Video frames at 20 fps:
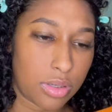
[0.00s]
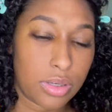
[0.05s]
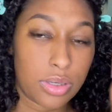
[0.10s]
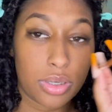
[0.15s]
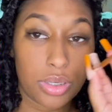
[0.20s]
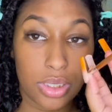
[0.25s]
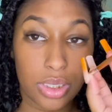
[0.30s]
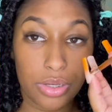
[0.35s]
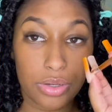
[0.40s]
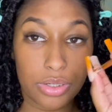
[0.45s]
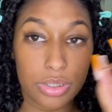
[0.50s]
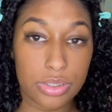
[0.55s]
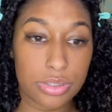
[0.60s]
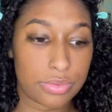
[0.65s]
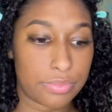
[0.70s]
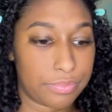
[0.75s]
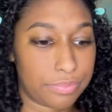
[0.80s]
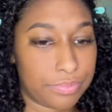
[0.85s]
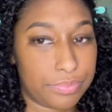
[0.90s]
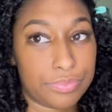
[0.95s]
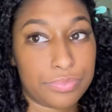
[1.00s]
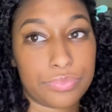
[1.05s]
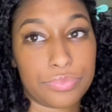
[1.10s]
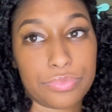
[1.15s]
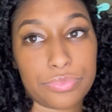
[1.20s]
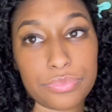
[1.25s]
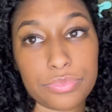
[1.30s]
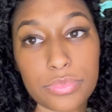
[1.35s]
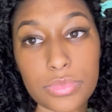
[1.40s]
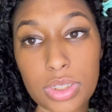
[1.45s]
Here it is.
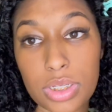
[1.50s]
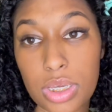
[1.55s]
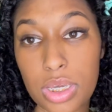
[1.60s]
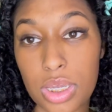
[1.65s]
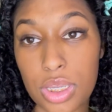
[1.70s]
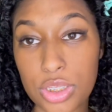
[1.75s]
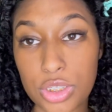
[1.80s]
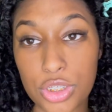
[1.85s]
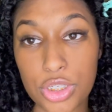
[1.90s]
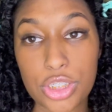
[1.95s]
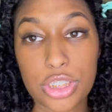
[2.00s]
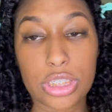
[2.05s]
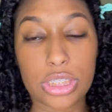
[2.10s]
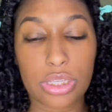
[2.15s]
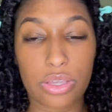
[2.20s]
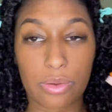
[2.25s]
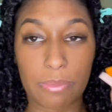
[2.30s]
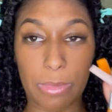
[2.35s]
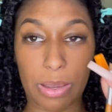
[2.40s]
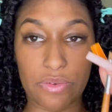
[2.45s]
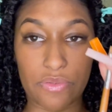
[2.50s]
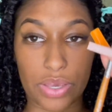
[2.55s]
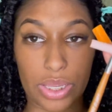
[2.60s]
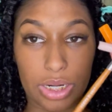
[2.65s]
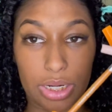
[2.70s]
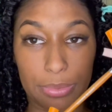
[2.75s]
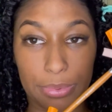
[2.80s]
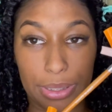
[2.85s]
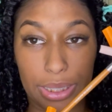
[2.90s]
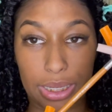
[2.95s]
So this is my Vanity
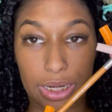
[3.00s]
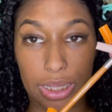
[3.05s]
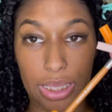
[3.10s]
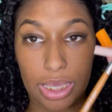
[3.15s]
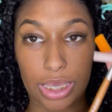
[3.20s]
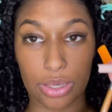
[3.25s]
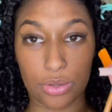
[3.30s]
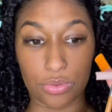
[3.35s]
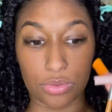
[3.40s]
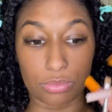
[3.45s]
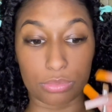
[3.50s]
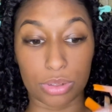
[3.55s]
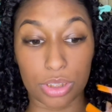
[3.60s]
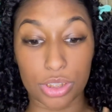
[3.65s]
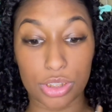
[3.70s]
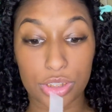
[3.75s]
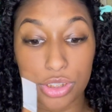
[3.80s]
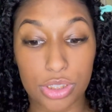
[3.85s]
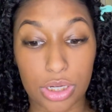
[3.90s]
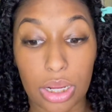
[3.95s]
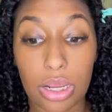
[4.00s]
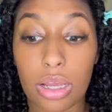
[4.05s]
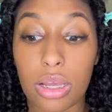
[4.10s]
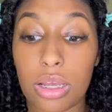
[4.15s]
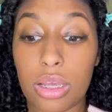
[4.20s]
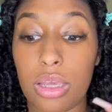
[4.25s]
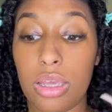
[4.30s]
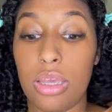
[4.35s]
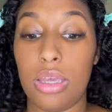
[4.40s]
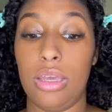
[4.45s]
Planet angled brush.
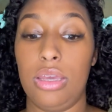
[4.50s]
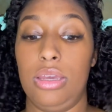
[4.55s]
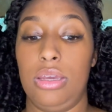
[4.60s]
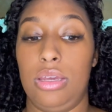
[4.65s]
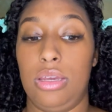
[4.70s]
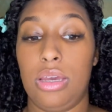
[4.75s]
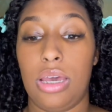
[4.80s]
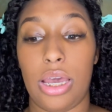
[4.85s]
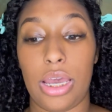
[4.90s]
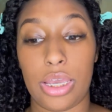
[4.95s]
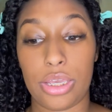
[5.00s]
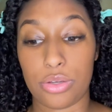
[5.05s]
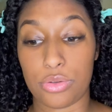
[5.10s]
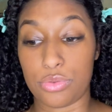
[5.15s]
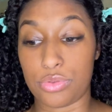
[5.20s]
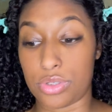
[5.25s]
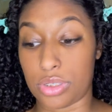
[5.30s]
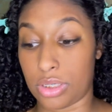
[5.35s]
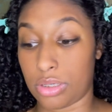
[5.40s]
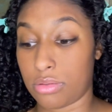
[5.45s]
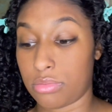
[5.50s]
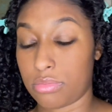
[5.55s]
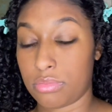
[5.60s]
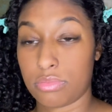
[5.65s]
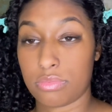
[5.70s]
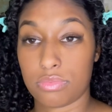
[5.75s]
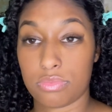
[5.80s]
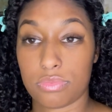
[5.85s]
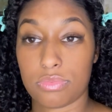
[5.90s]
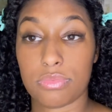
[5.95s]
I use it
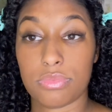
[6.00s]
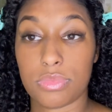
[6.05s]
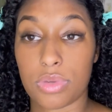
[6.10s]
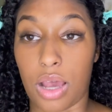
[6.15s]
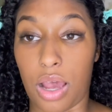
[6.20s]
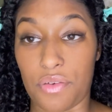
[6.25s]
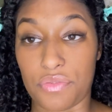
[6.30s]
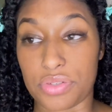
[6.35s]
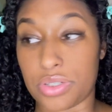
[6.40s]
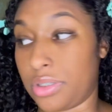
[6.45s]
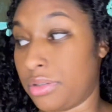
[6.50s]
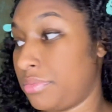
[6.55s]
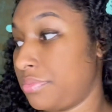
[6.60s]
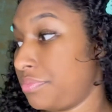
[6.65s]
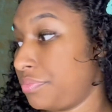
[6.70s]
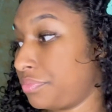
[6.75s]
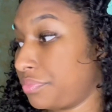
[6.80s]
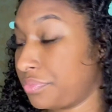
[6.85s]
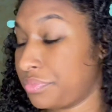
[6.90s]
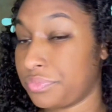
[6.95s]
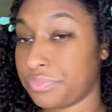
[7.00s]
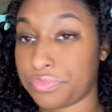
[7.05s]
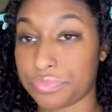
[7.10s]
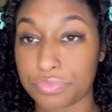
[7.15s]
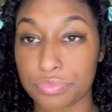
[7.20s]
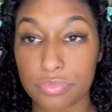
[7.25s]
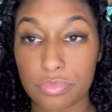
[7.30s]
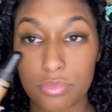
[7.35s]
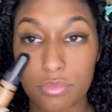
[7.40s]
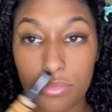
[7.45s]
often.
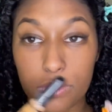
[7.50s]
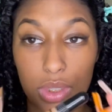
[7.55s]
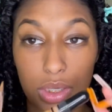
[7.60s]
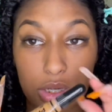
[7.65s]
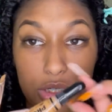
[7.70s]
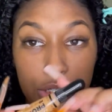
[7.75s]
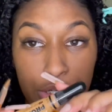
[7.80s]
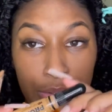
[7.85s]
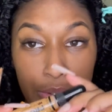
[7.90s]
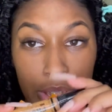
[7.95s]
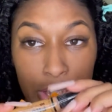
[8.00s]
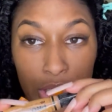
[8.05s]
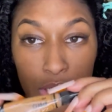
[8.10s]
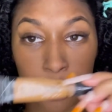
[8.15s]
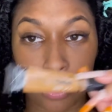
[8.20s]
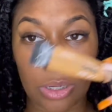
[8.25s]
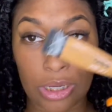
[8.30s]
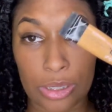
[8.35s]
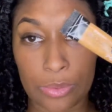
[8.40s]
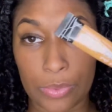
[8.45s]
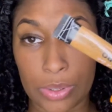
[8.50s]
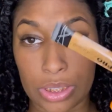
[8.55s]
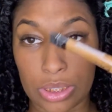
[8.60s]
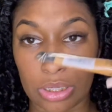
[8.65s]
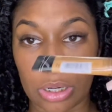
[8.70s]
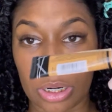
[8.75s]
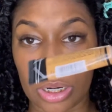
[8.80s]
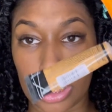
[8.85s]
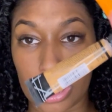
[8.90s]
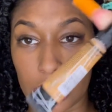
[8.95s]
So we're gonna go in with
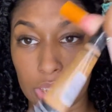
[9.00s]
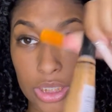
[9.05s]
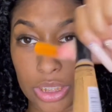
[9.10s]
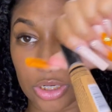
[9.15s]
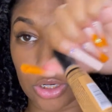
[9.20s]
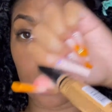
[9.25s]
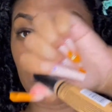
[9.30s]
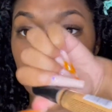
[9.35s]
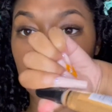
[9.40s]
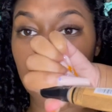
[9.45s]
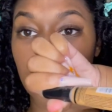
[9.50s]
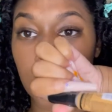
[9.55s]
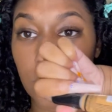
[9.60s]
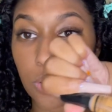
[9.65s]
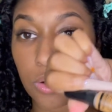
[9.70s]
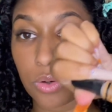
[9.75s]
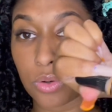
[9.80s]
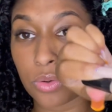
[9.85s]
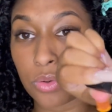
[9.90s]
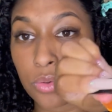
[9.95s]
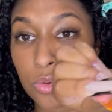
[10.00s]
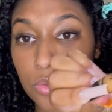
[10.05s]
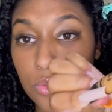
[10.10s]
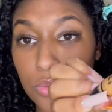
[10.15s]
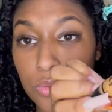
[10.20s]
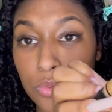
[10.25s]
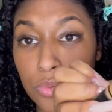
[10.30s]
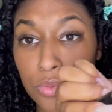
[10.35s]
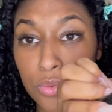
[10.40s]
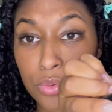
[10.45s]
our Ellie Girl
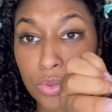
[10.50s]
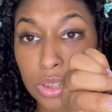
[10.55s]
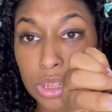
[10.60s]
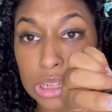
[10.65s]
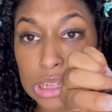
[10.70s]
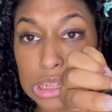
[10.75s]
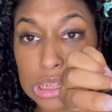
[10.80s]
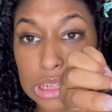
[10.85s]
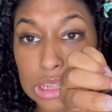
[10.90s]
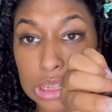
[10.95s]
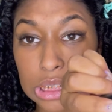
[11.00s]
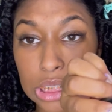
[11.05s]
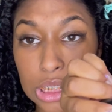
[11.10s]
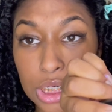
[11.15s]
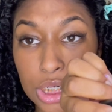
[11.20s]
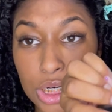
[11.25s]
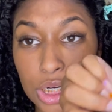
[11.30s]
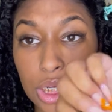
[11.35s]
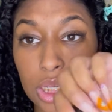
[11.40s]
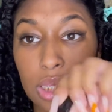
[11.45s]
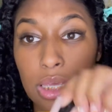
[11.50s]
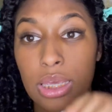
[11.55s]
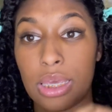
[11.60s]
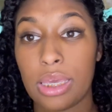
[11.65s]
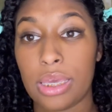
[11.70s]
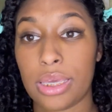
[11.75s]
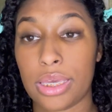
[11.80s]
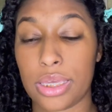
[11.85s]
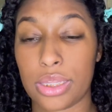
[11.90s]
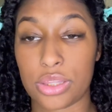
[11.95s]
Pro concealer
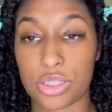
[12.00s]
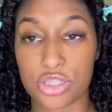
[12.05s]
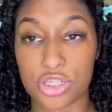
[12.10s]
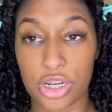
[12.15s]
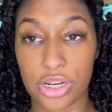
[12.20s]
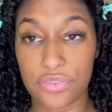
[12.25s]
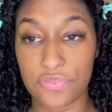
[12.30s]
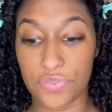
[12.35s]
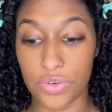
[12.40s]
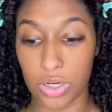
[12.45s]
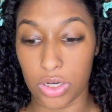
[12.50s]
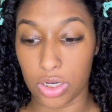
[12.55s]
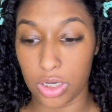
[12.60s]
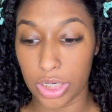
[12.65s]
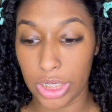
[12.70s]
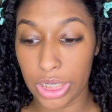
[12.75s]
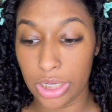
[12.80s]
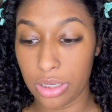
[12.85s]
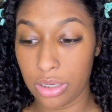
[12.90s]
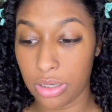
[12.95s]
in the shade Fawn.